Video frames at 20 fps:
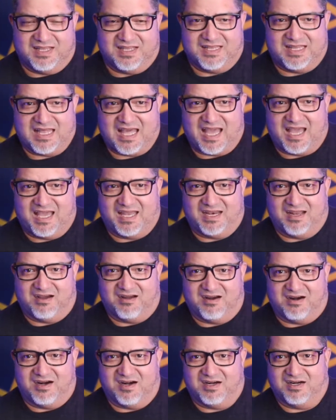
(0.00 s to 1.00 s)
that
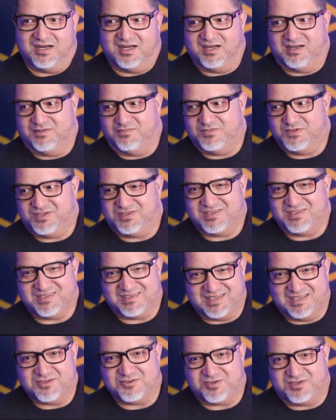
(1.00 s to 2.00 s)
are just
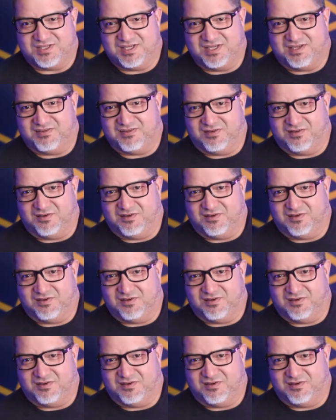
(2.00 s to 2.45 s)
as interesting.